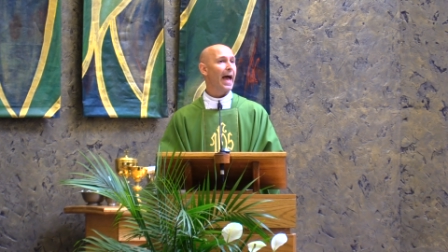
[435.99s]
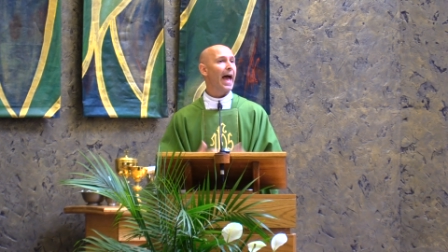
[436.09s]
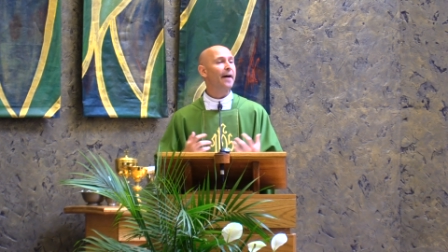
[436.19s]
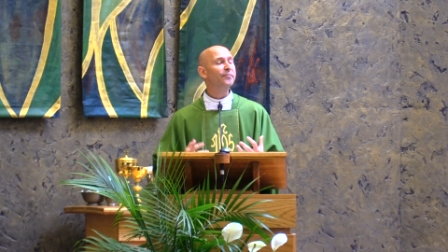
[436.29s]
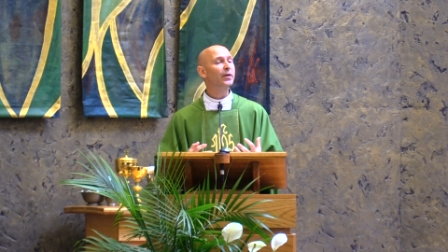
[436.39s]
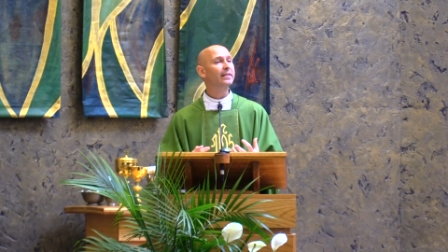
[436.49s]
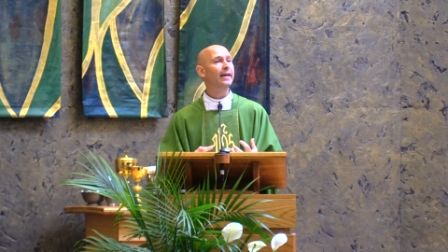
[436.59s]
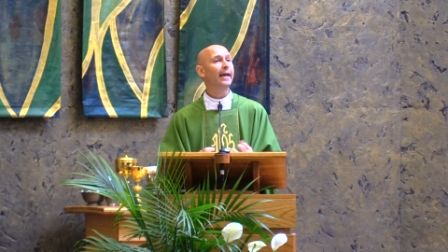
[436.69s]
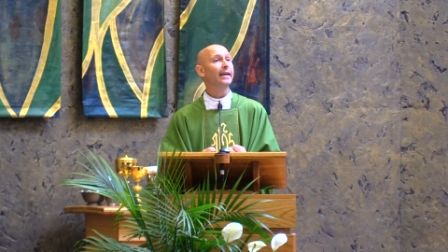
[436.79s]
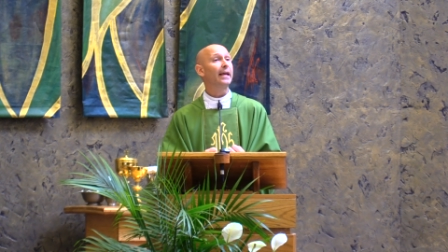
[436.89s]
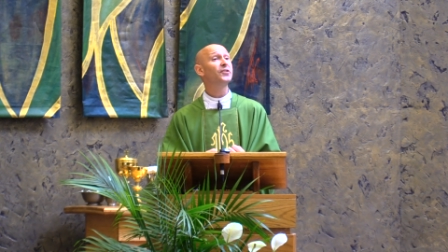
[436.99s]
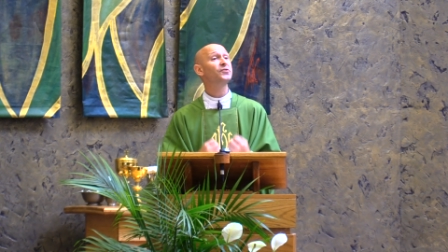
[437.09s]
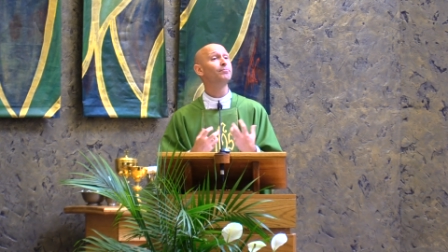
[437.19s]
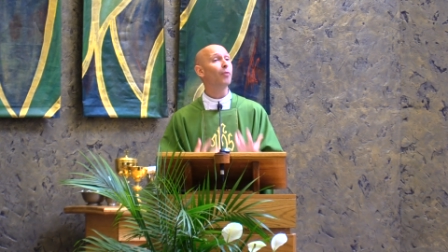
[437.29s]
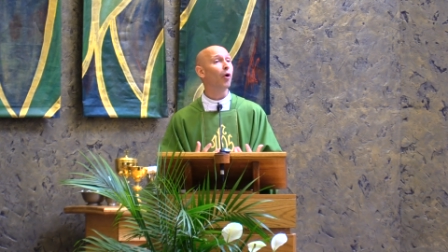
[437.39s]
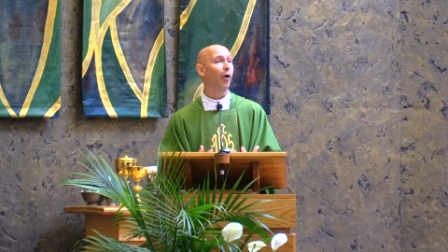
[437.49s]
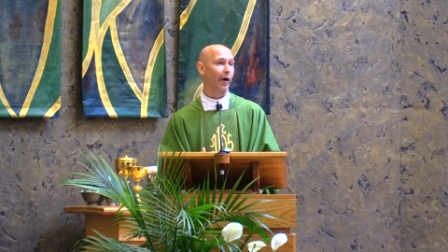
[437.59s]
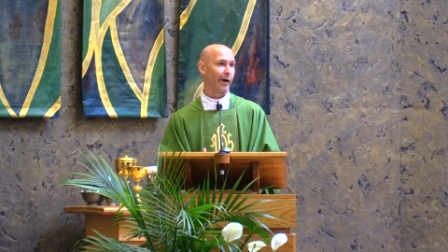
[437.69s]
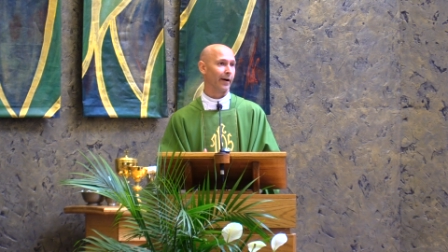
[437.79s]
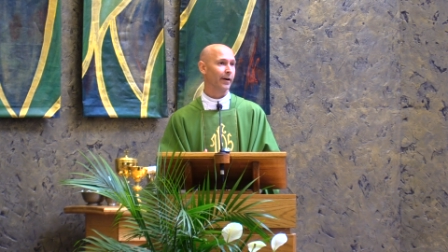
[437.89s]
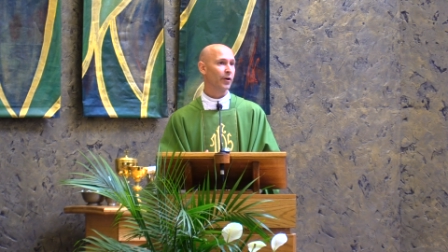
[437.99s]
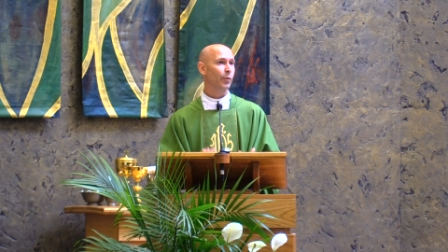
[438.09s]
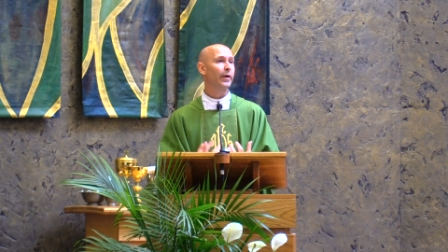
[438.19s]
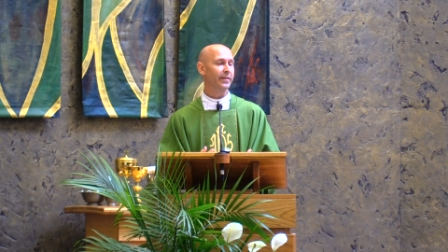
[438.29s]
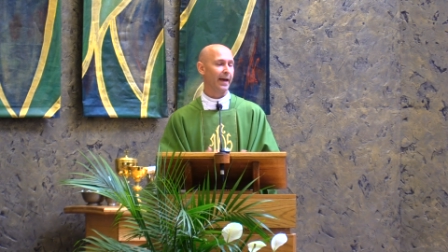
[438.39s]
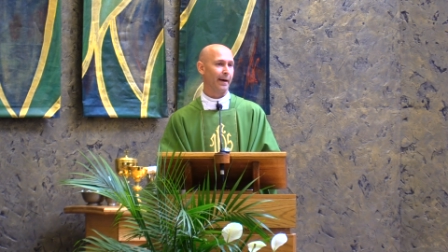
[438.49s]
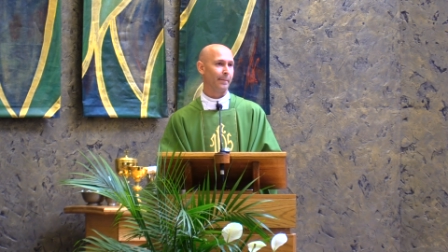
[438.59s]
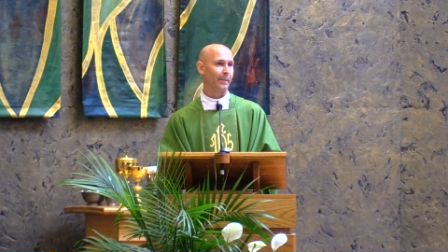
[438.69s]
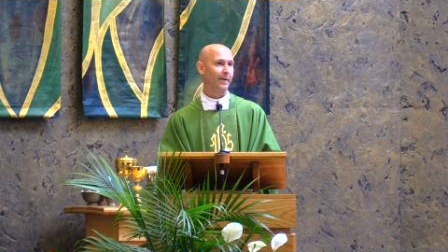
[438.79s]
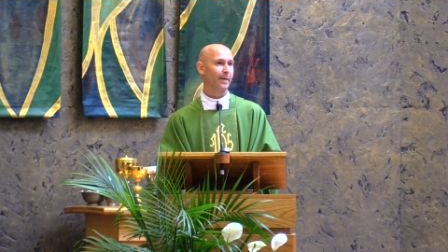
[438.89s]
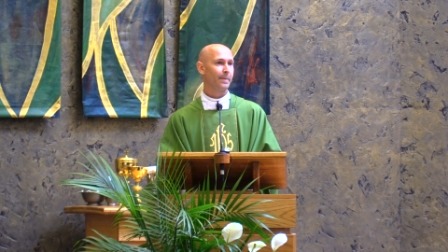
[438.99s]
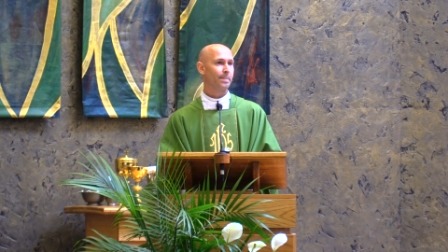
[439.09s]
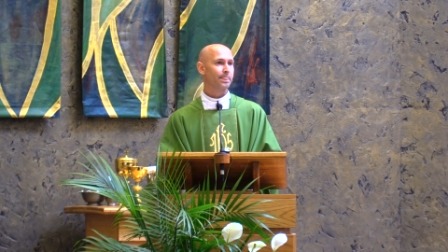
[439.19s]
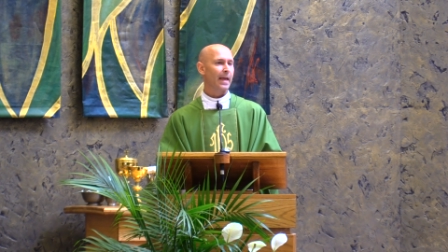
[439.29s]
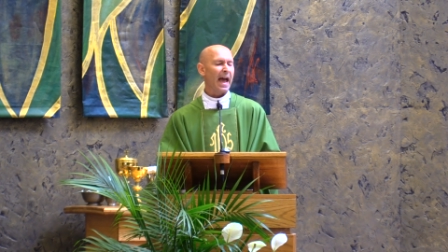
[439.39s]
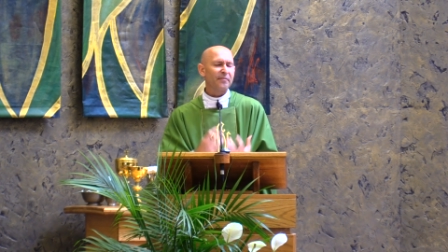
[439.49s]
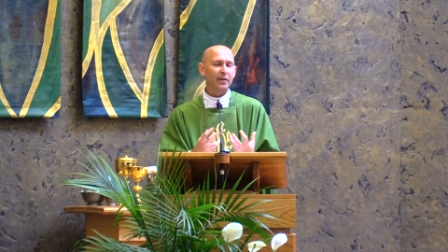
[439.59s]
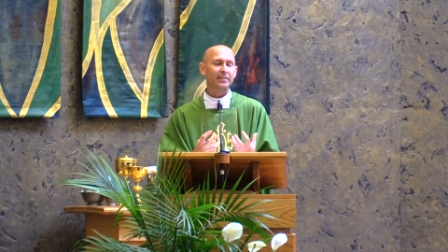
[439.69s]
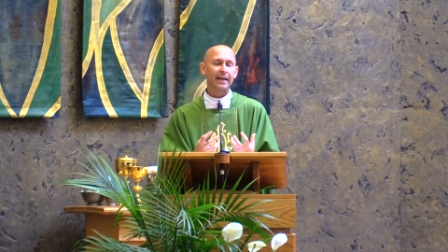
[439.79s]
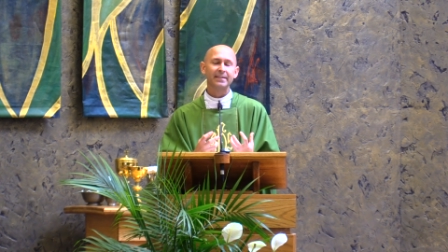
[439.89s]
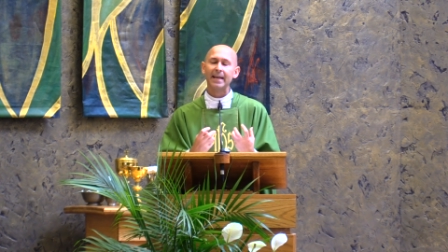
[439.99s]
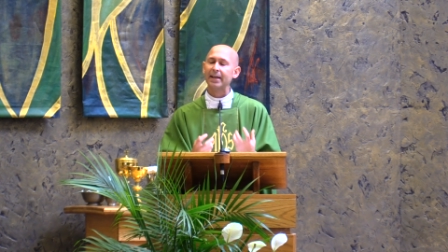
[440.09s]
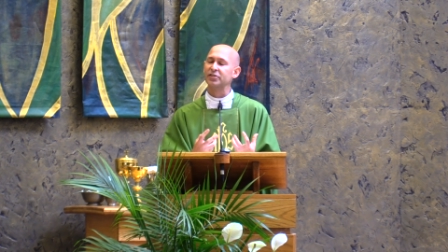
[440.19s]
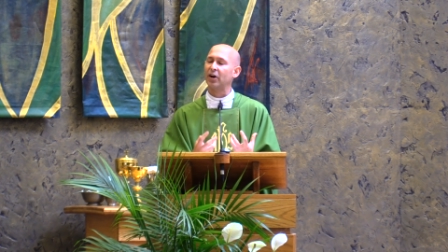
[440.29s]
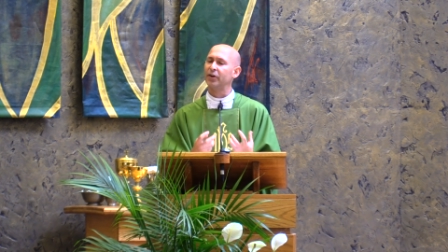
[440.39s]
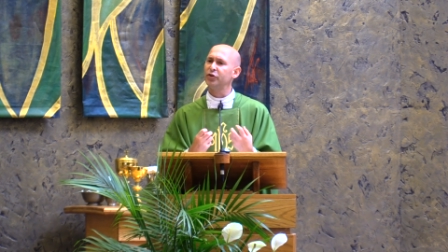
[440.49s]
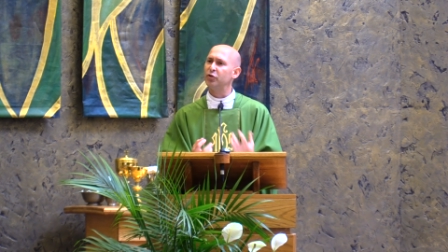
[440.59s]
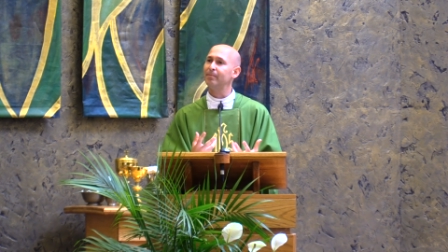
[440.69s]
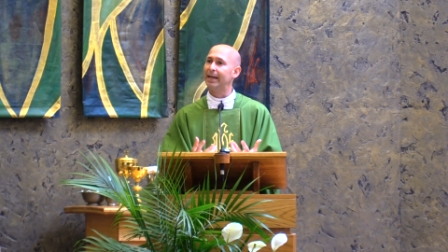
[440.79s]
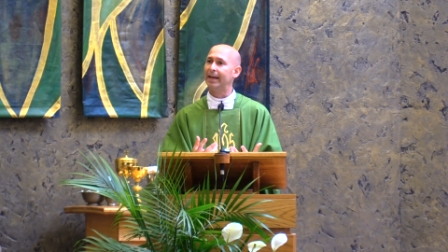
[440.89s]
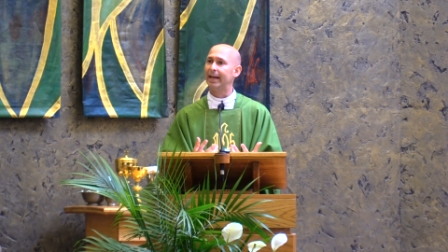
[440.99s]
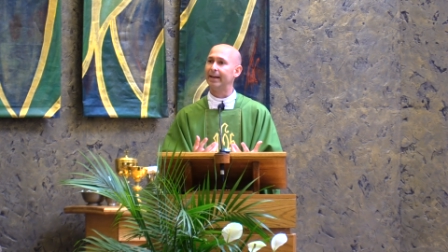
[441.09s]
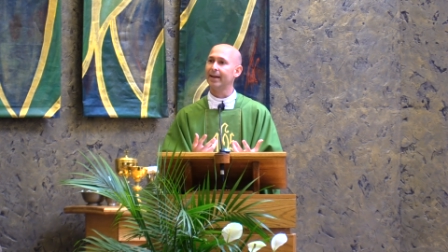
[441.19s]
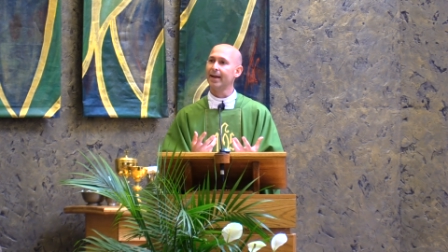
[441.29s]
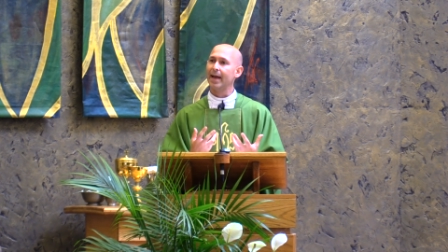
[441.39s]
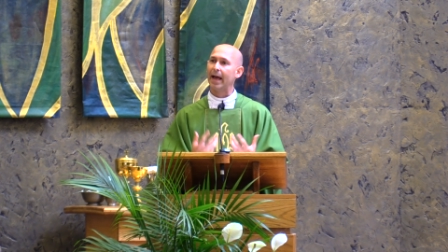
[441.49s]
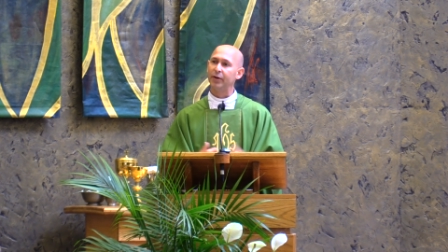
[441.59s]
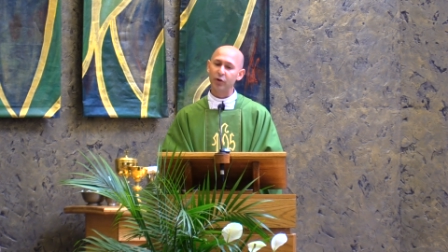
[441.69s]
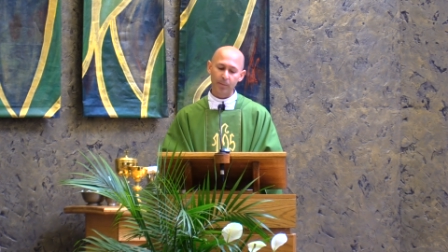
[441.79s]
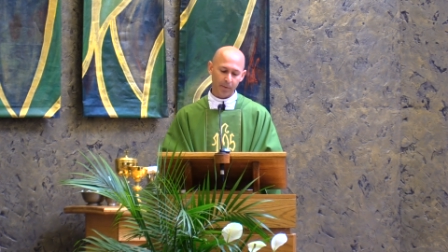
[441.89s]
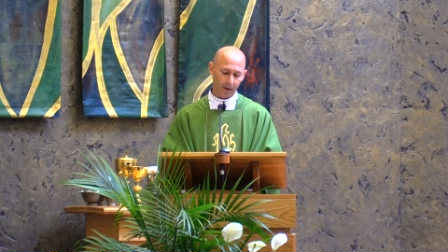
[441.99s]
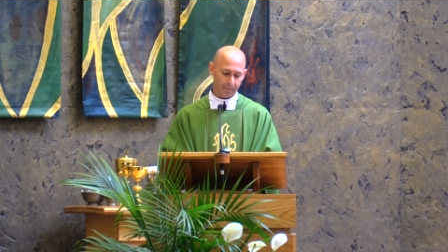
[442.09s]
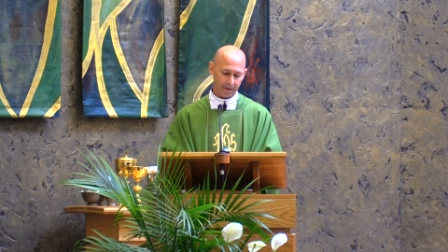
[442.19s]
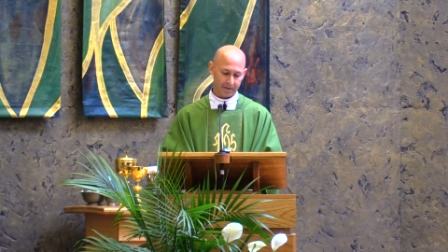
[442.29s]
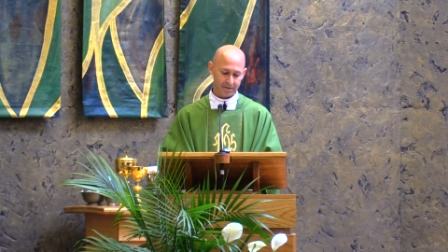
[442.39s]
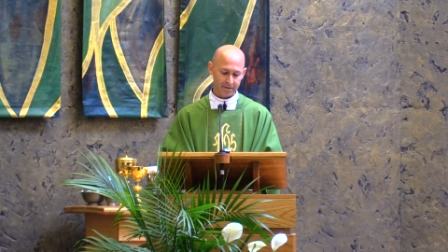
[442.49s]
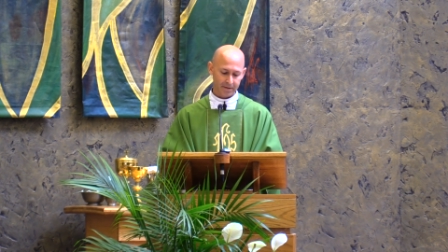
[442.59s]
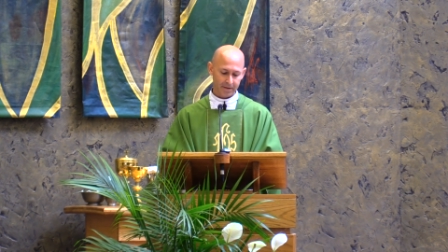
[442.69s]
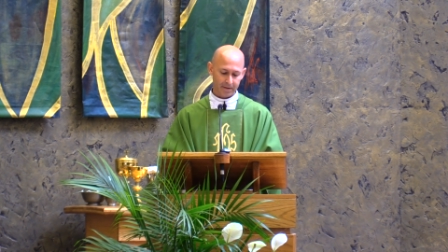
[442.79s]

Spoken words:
Everything is more with Him. Everything takes on new meaning and new purpose.